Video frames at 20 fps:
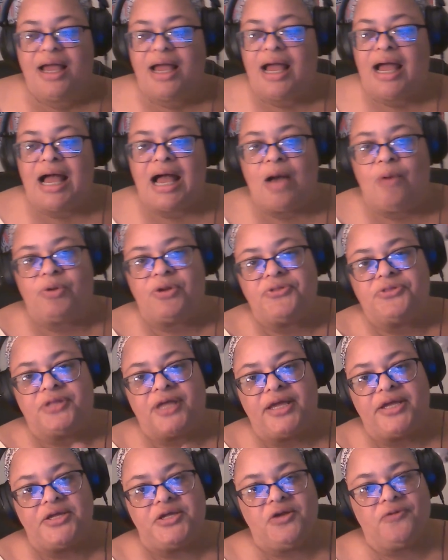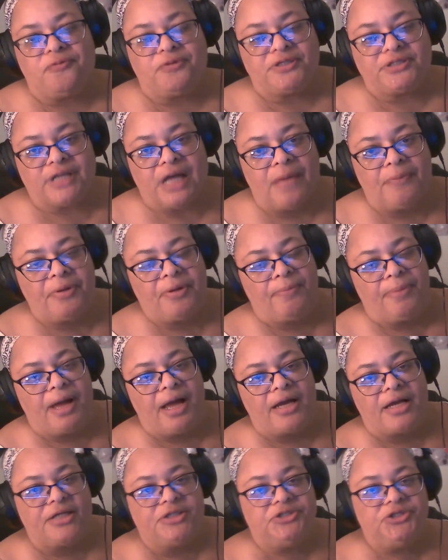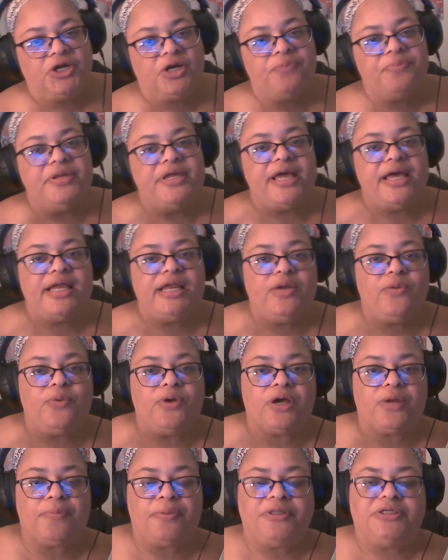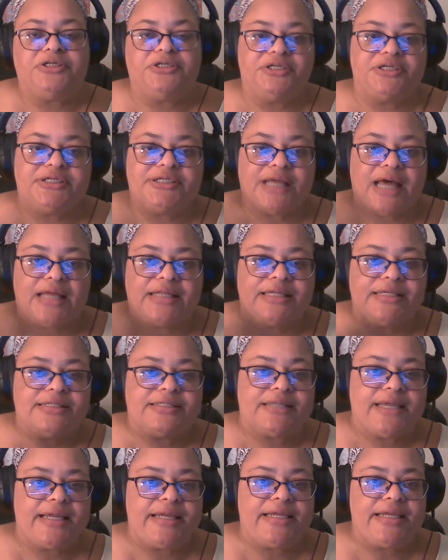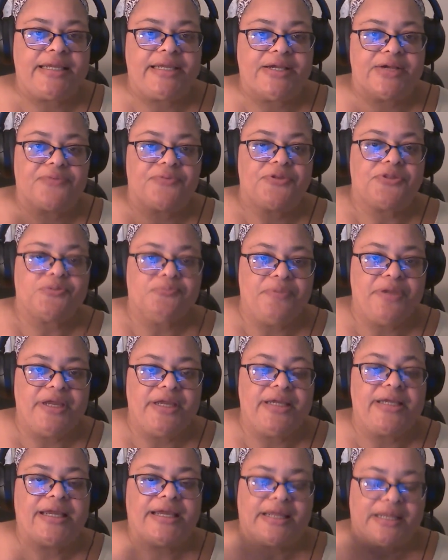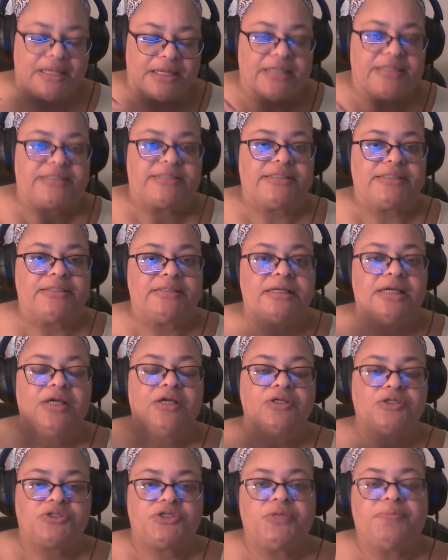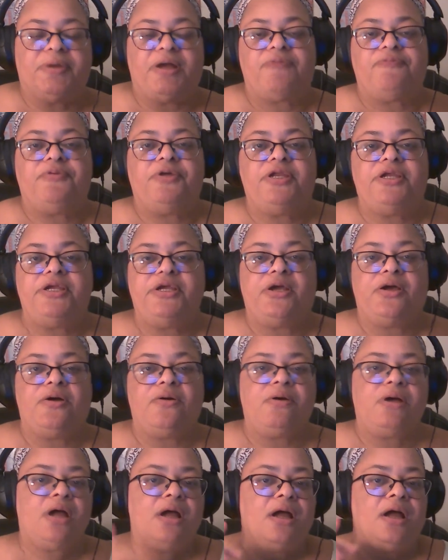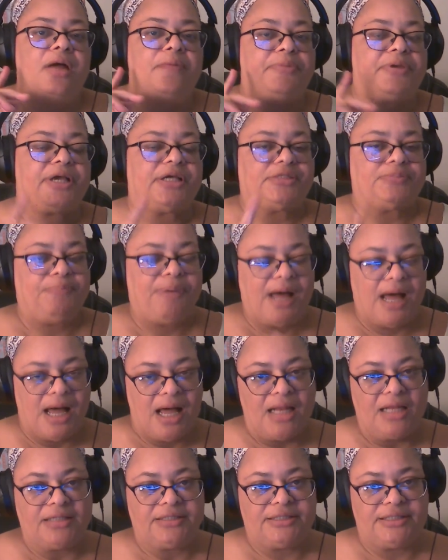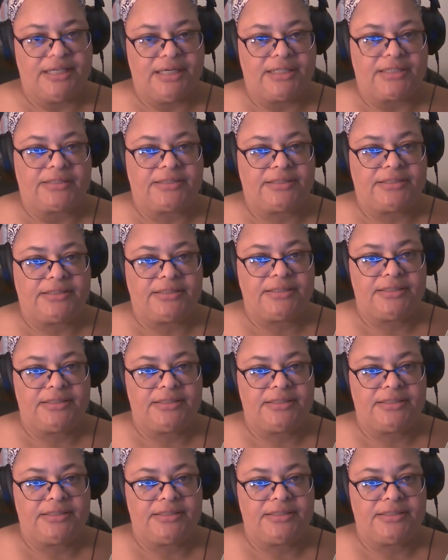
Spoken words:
I want to thank you for stopping by, because you could be anywhere, but you decide to stay here with me and listen to my video, because politics